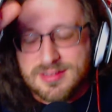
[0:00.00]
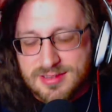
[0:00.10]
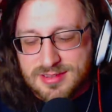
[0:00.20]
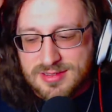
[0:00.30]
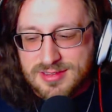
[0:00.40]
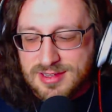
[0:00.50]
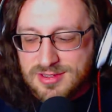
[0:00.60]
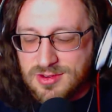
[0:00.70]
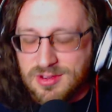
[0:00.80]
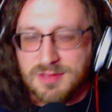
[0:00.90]
Stay
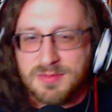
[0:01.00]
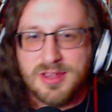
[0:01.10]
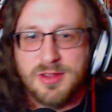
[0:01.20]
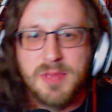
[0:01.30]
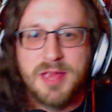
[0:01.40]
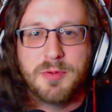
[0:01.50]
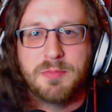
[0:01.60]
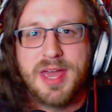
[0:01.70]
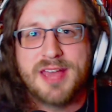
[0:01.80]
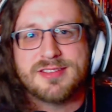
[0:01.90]
strong up there, you maple
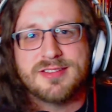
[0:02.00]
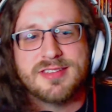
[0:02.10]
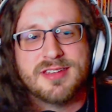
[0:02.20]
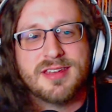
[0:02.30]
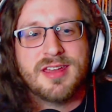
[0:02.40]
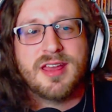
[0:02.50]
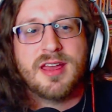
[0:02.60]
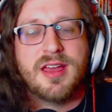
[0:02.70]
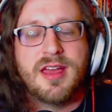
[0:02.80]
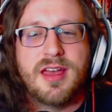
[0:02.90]
bastards.
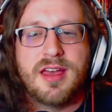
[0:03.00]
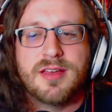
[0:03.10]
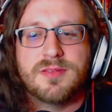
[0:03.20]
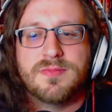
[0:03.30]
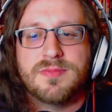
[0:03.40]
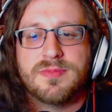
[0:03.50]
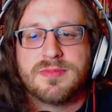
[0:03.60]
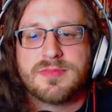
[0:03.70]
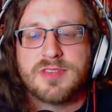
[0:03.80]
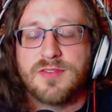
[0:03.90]
So
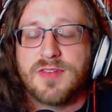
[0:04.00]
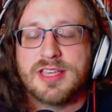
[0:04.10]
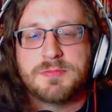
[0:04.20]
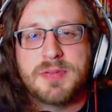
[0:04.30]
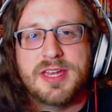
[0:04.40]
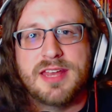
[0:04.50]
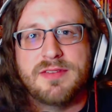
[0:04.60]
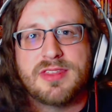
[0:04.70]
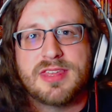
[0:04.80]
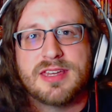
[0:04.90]
if I explained
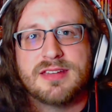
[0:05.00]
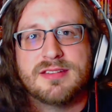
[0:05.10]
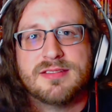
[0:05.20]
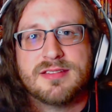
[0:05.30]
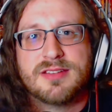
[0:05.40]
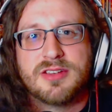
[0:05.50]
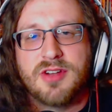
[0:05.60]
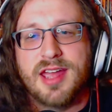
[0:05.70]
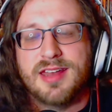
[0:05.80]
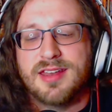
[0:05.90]
everything,
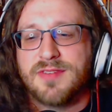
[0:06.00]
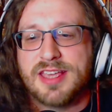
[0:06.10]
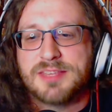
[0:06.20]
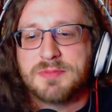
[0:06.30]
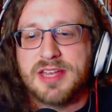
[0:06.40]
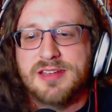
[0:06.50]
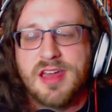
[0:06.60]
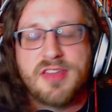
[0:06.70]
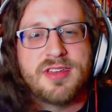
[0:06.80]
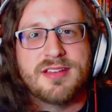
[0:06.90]
great. If I explain
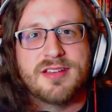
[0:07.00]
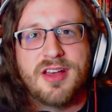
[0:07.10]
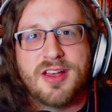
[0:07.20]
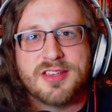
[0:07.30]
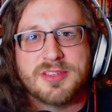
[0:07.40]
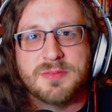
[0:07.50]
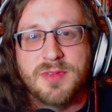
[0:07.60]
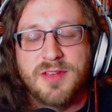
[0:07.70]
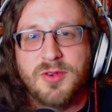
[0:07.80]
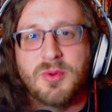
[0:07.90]
nothing, awesome.
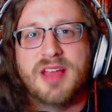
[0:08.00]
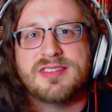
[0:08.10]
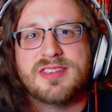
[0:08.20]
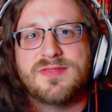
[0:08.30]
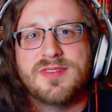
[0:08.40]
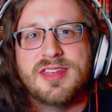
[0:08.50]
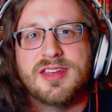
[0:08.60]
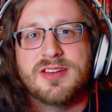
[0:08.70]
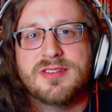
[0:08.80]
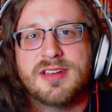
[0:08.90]
If you watch this
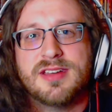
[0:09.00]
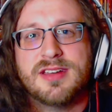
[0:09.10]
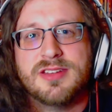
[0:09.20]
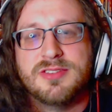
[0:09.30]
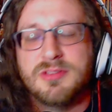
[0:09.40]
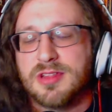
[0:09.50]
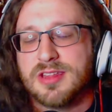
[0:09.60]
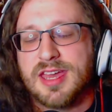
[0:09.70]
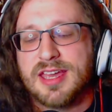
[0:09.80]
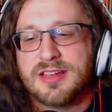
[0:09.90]
video, do the
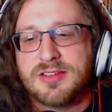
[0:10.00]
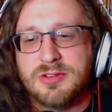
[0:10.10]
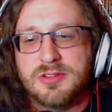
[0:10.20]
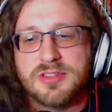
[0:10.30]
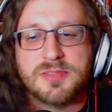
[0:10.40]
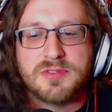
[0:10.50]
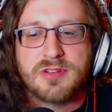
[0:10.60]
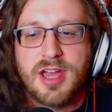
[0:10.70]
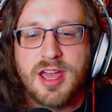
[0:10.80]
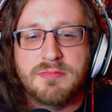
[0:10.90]
like, do the
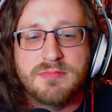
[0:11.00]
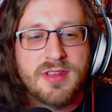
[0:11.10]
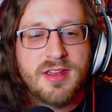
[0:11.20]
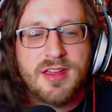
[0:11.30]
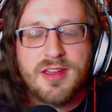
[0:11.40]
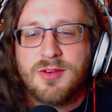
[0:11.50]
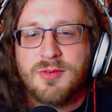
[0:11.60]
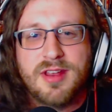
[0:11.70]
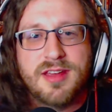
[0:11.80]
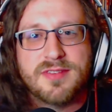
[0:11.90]
subscribe,
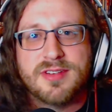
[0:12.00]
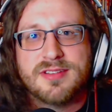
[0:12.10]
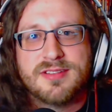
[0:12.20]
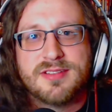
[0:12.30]
whatever.